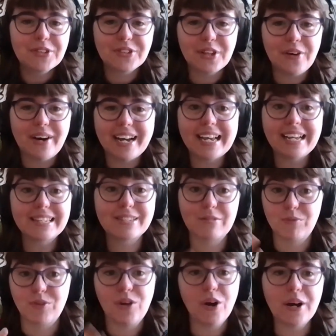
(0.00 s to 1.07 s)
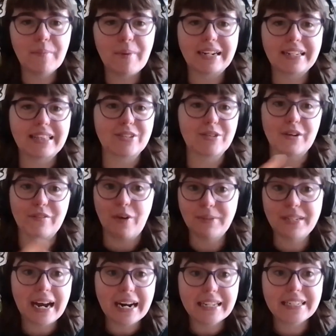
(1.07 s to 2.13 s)
So I guess going back to the sort of
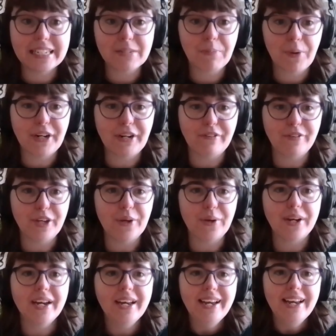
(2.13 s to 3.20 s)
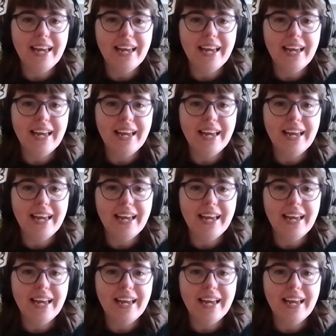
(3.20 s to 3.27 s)
Optalysys point of view,